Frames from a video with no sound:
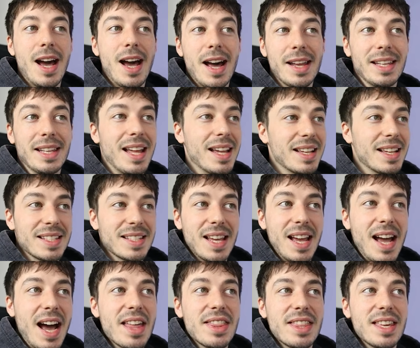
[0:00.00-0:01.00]
and like I
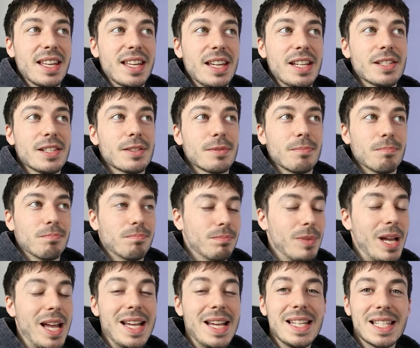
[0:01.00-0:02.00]
say, I think it's
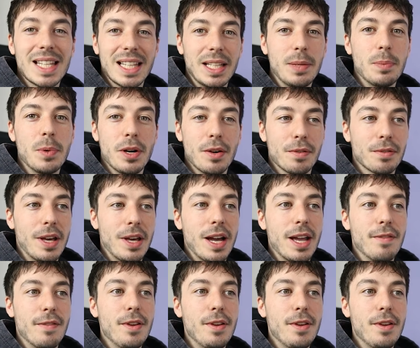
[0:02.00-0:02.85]
easily worth that.